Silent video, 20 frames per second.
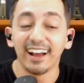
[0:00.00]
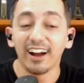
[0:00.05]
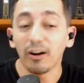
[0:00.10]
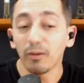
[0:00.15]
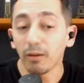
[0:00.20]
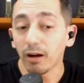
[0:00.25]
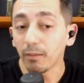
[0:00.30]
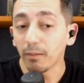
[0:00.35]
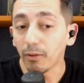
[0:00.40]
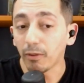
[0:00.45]

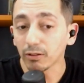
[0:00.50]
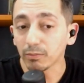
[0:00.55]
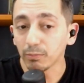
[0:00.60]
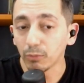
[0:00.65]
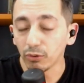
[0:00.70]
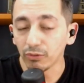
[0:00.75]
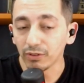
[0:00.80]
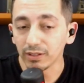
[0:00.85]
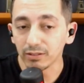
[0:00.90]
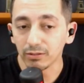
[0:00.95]
How about
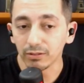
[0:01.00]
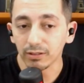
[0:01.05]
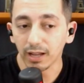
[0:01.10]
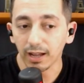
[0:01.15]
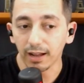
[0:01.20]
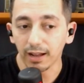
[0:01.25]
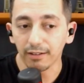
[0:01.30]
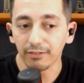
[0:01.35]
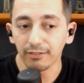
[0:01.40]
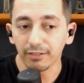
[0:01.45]
movies? Do you
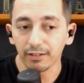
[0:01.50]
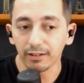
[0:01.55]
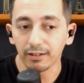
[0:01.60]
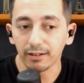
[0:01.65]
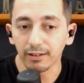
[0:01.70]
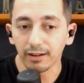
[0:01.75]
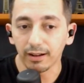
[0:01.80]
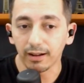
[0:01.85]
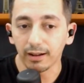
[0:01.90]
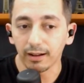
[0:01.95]
have
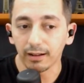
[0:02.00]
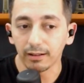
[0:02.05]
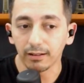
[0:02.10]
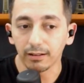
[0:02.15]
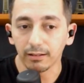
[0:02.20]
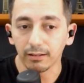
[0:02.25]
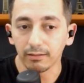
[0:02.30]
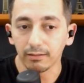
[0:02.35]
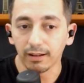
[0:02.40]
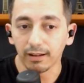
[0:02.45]

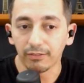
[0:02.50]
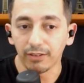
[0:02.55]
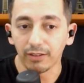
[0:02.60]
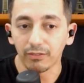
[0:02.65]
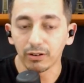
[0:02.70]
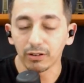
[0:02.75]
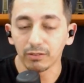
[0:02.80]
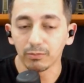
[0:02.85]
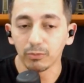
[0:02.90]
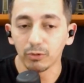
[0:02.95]
a
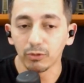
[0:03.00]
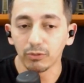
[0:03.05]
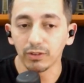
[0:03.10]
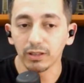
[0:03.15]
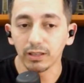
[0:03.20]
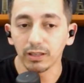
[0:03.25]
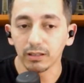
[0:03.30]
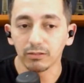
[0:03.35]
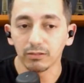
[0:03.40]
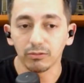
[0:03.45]
favorite
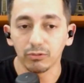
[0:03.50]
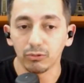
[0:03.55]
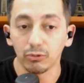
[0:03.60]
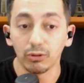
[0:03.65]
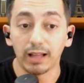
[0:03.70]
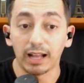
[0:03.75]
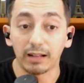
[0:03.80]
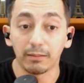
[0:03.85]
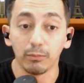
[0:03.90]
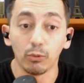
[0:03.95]
movie?
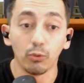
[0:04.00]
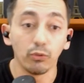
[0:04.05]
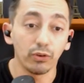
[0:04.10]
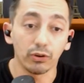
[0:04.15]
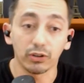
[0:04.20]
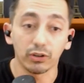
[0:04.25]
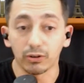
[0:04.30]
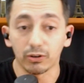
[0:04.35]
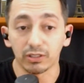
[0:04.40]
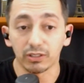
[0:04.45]
You like
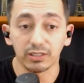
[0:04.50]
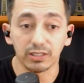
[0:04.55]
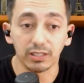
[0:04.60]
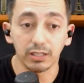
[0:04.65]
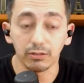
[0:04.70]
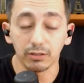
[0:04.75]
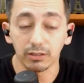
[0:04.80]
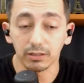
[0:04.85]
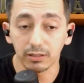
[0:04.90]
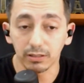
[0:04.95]
movie or
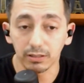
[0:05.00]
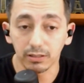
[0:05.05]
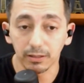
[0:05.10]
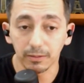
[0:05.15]
series?